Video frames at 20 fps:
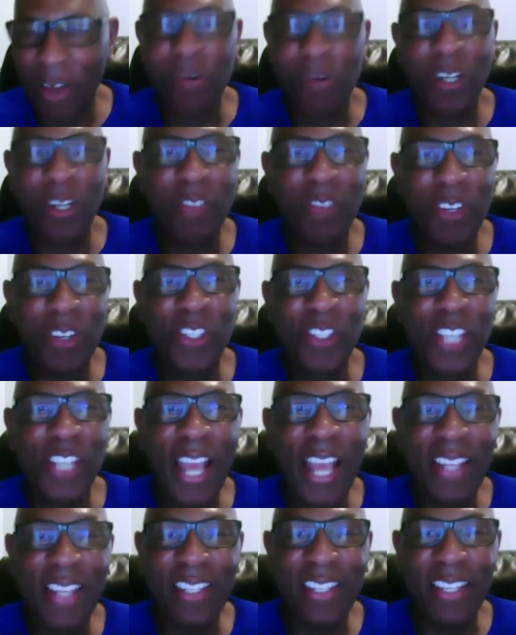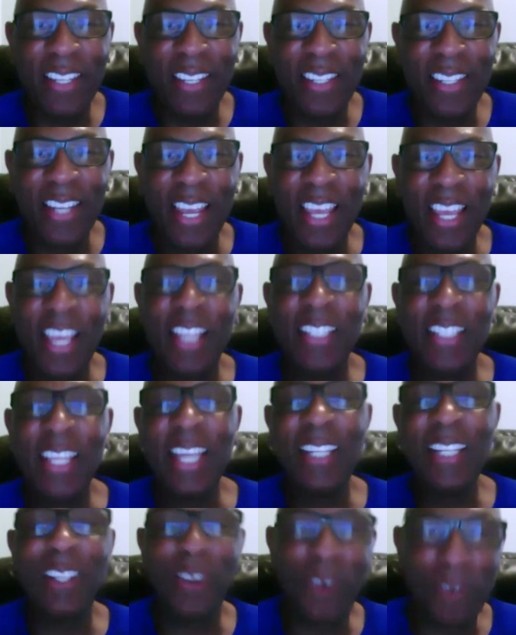one of your chats is
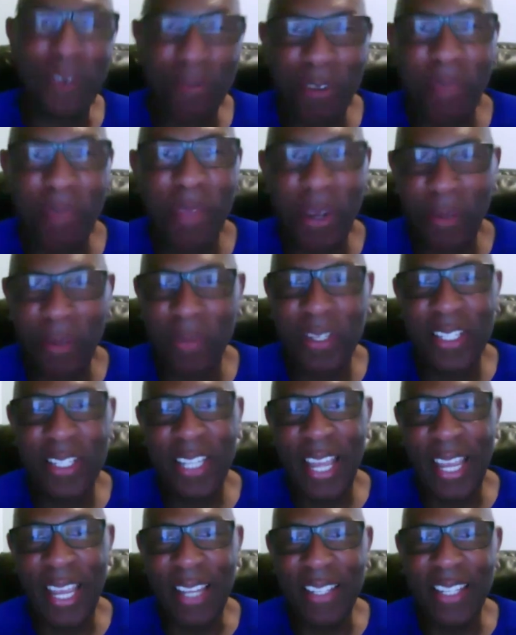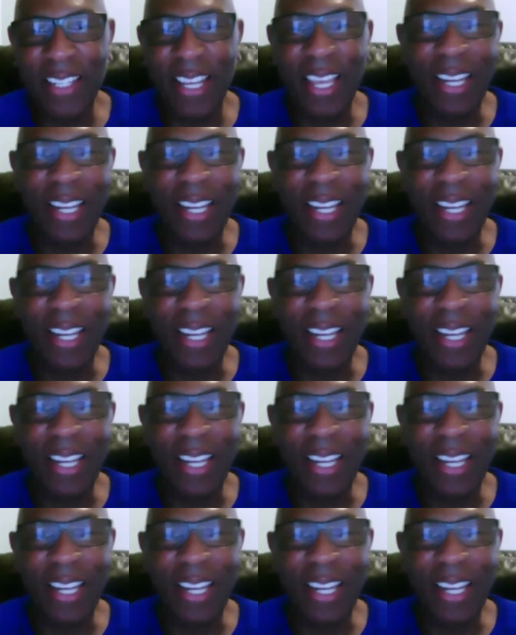they learn from their mistakes.